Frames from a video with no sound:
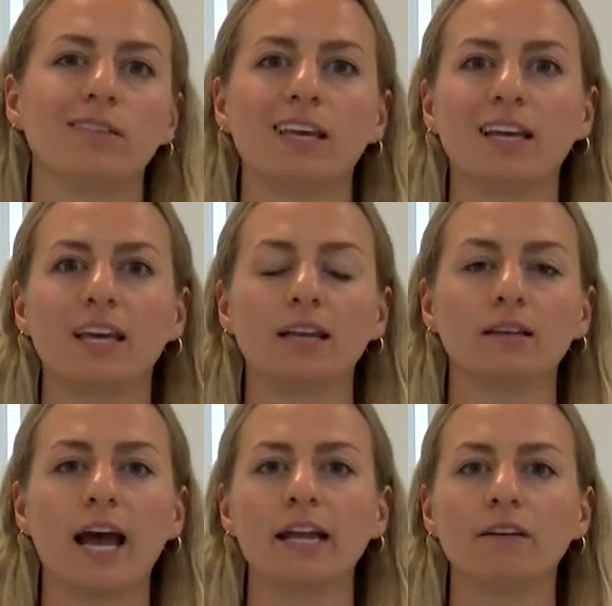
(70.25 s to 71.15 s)
it
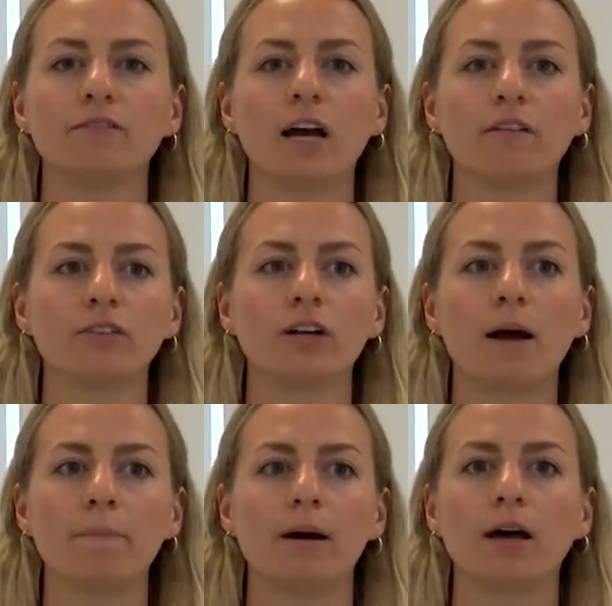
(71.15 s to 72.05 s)
can kind of cover
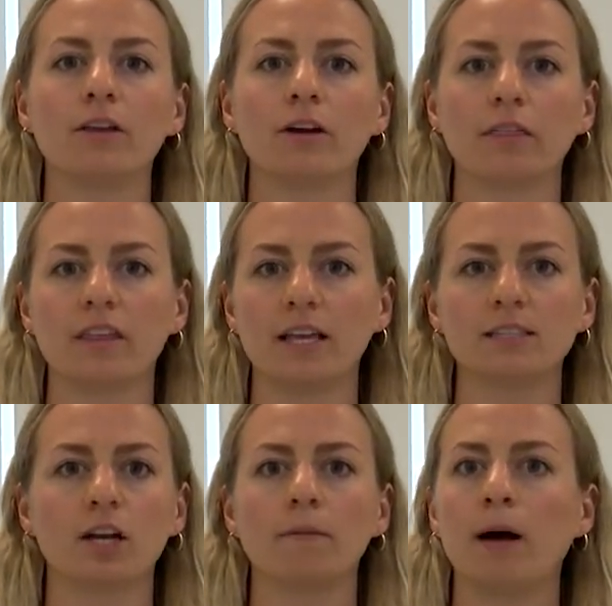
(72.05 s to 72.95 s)
up other
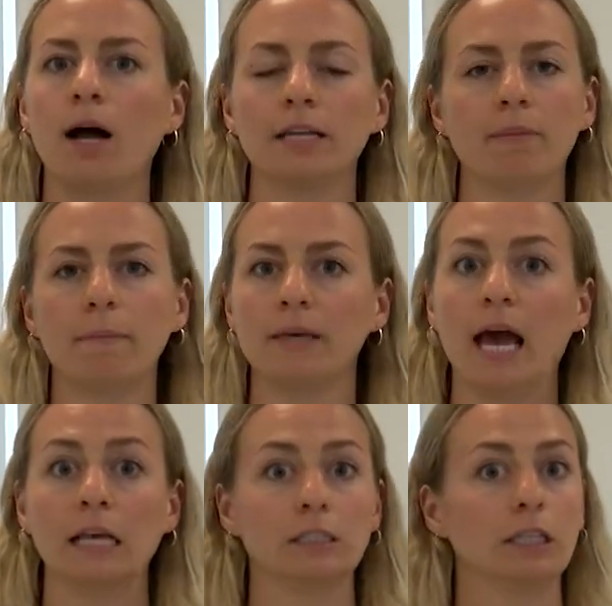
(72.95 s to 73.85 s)
things that our body might be
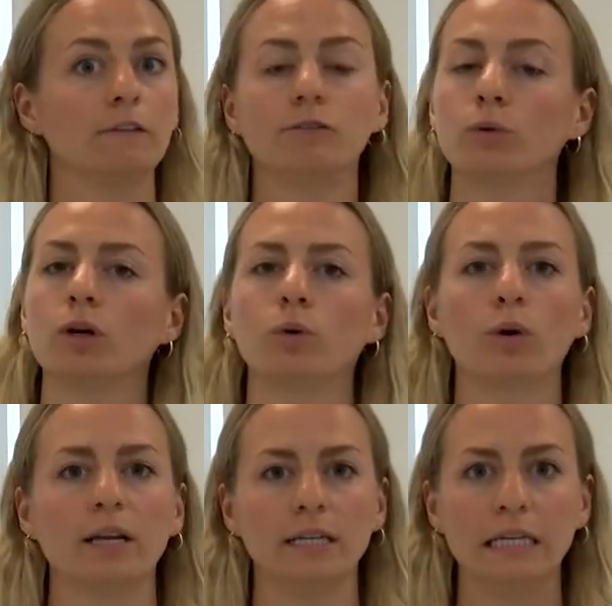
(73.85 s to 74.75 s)
asking for
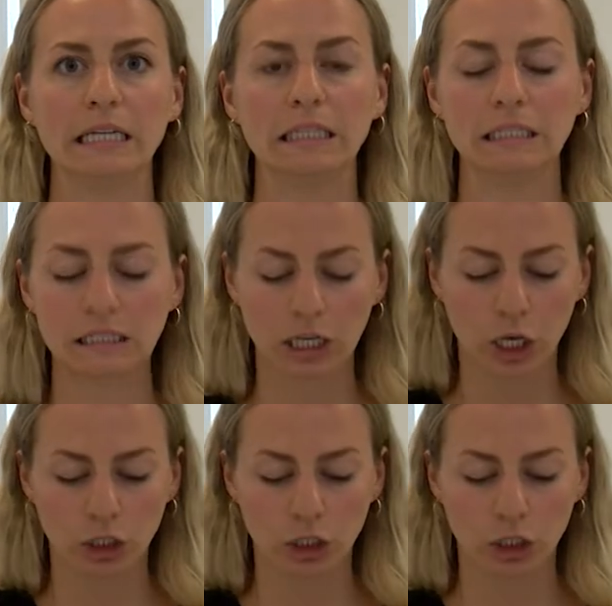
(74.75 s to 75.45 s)
or it needs.